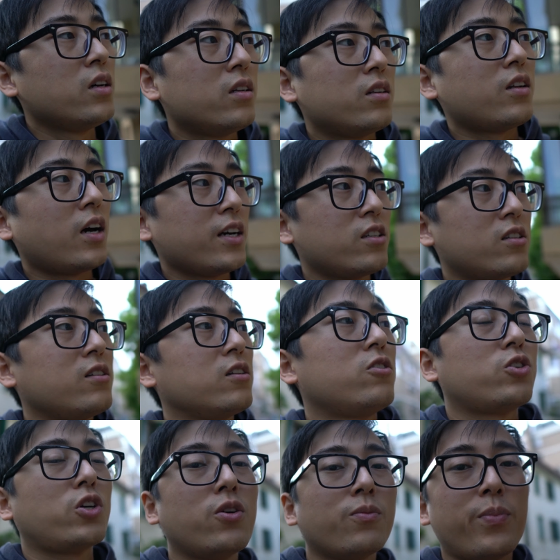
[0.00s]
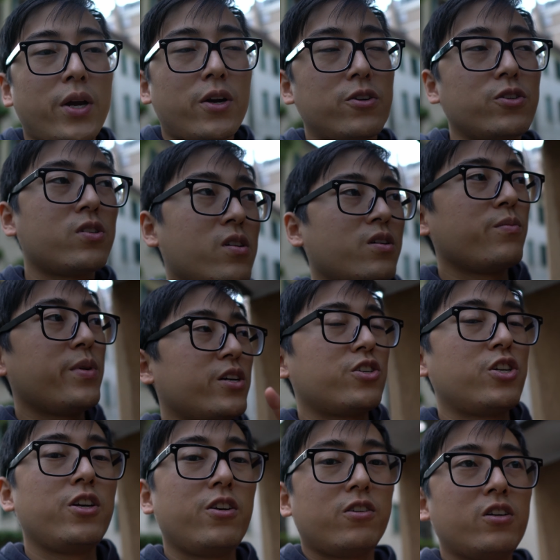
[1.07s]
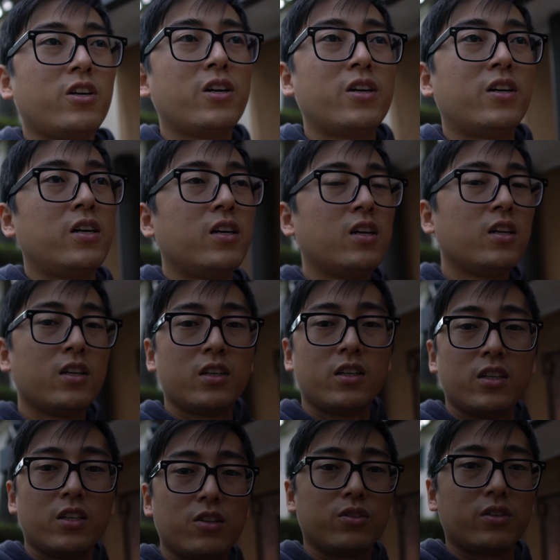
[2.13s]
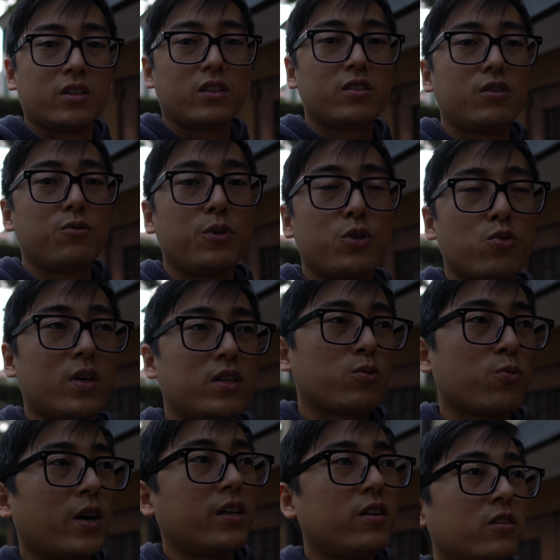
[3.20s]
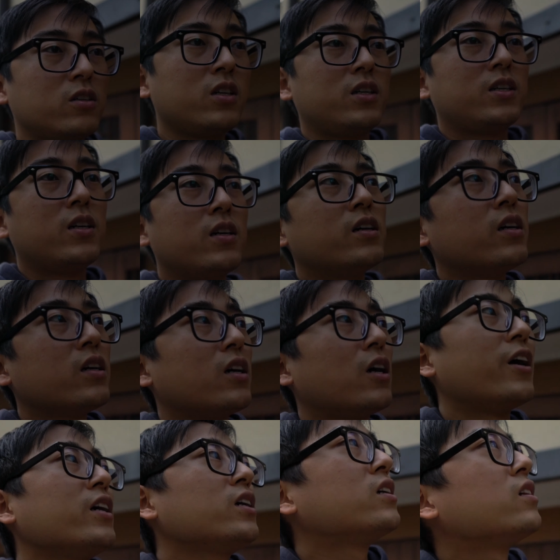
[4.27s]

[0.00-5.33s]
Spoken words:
nice little comparison image here. We're gonna see which one is wider. Alright,